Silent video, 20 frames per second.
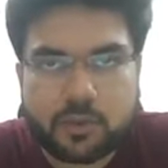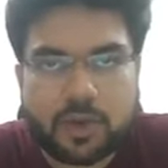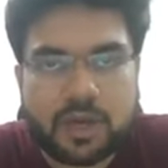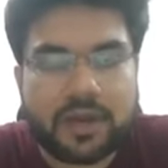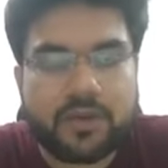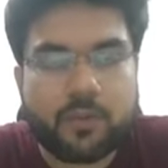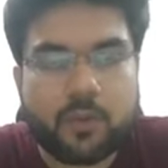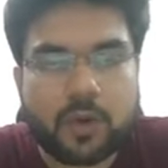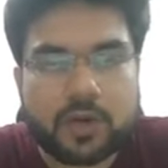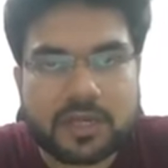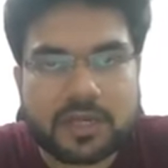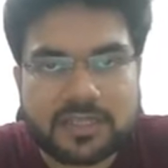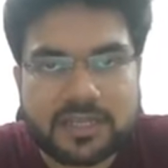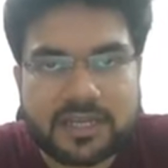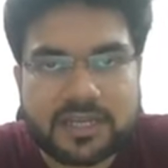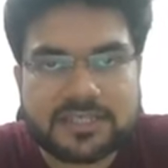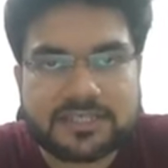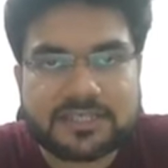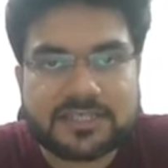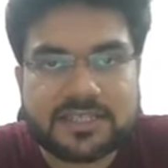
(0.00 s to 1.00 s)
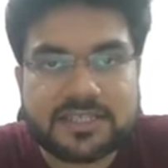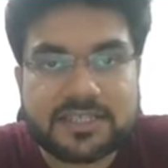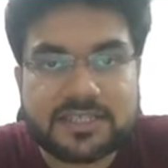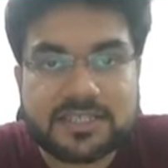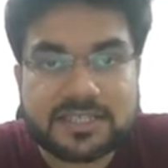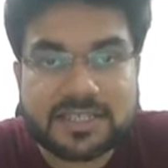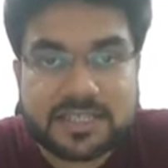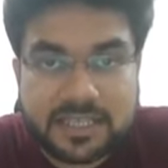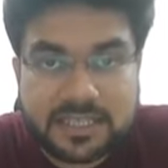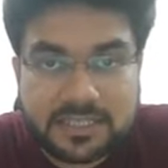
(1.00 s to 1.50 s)
and what are the necessary
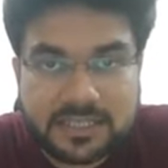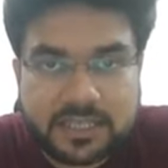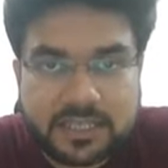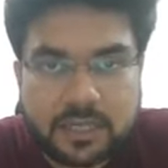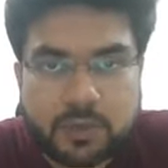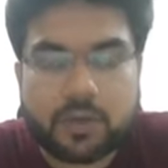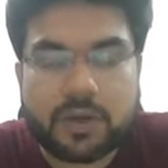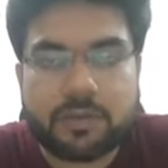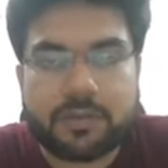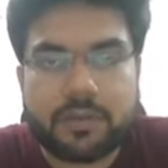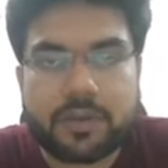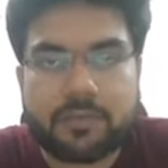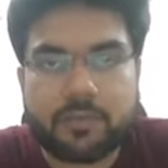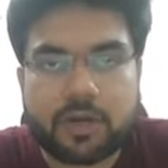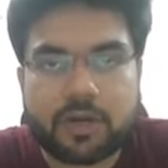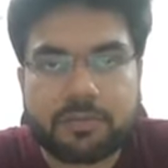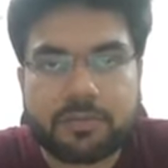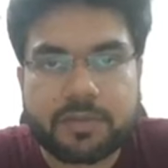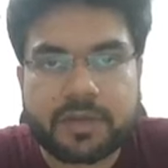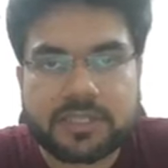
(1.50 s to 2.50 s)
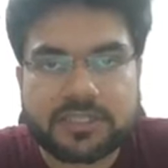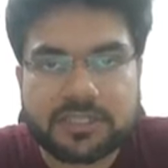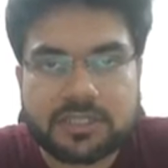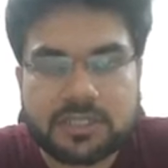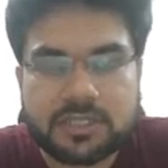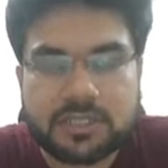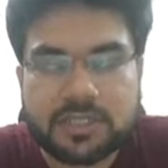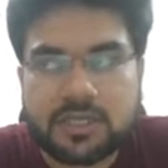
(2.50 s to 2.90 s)
skills required by a product manager.